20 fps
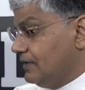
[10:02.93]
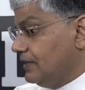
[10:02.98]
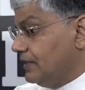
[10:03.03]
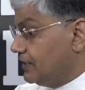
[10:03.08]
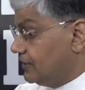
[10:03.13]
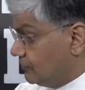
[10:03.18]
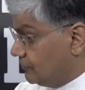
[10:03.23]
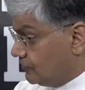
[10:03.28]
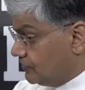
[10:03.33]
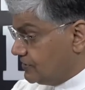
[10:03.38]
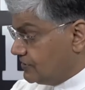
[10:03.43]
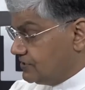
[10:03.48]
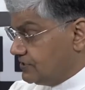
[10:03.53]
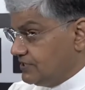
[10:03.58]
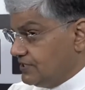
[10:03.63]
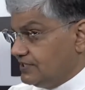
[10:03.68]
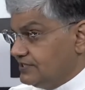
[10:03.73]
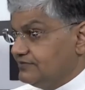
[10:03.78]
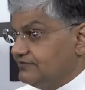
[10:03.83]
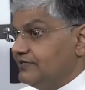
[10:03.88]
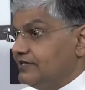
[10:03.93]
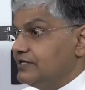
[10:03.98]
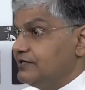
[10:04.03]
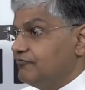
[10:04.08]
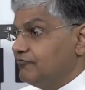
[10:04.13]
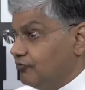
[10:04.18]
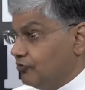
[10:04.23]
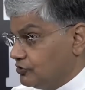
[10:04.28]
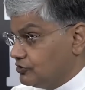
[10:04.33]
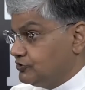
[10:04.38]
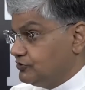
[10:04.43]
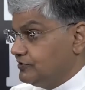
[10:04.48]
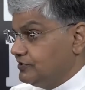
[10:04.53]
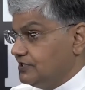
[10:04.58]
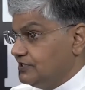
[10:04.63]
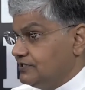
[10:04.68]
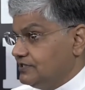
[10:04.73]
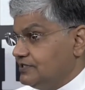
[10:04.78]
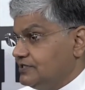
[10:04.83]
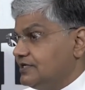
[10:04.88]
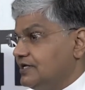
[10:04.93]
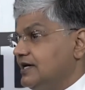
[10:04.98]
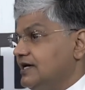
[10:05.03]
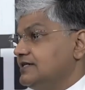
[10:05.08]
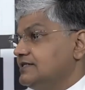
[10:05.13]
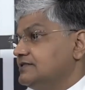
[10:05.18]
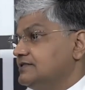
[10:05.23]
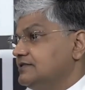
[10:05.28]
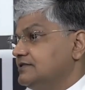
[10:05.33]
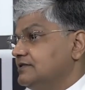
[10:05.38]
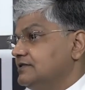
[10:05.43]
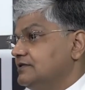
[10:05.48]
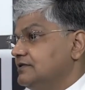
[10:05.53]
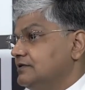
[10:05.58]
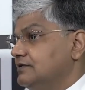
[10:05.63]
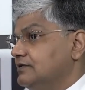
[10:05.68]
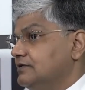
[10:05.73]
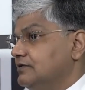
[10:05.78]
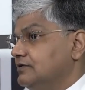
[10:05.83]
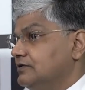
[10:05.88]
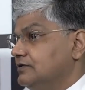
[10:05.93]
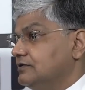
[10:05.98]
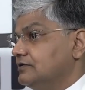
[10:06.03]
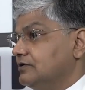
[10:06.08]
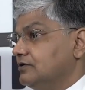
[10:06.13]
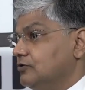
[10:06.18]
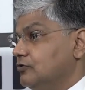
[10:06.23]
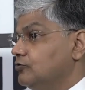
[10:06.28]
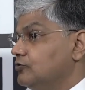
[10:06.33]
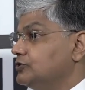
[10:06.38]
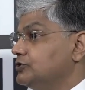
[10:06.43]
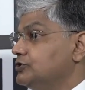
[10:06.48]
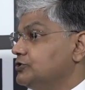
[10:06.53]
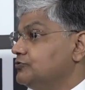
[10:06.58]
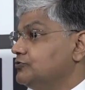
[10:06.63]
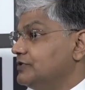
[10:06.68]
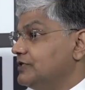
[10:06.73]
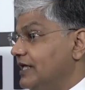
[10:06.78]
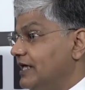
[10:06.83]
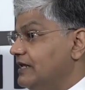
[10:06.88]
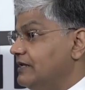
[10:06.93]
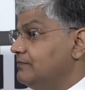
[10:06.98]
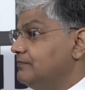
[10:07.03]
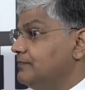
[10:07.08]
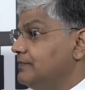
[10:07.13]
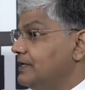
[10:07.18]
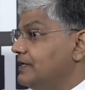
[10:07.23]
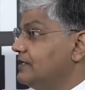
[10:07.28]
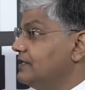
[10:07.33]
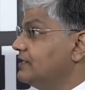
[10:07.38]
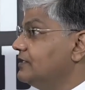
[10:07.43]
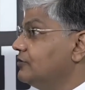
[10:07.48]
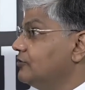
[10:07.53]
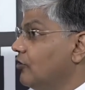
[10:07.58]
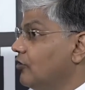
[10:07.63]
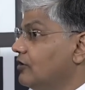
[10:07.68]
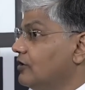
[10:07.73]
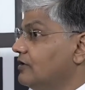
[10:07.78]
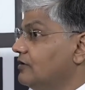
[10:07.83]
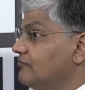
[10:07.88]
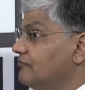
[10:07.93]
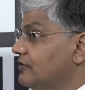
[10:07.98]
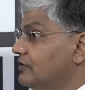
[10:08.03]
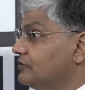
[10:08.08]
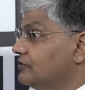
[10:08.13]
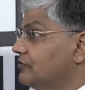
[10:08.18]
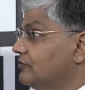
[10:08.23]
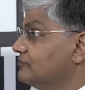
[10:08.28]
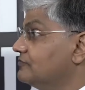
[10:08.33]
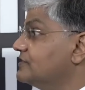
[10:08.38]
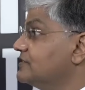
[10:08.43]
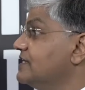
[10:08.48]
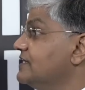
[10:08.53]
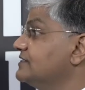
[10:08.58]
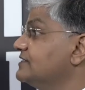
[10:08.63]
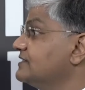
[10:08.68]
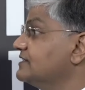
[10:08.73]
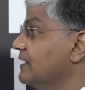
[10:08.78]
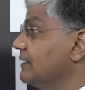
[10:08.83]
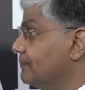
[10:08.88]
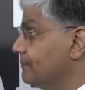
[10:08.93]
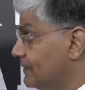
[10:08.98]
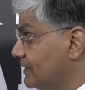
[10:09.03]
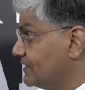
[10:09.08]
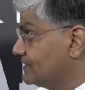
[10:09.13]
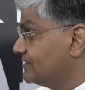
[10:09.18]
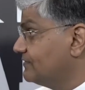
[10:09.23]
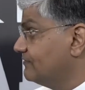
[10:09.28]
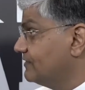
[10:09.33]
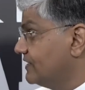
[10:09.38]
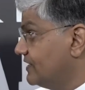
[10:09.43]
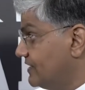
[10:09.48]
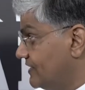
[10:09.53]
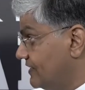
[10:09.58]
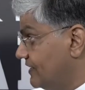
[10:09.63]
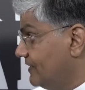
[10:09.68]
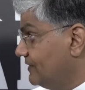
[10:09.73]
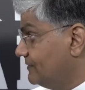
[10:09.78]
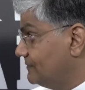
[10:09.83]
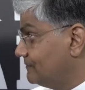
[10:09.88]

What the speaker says: Indonesia is very fortunate. It has close to $10 billion worth of trade surplus with India.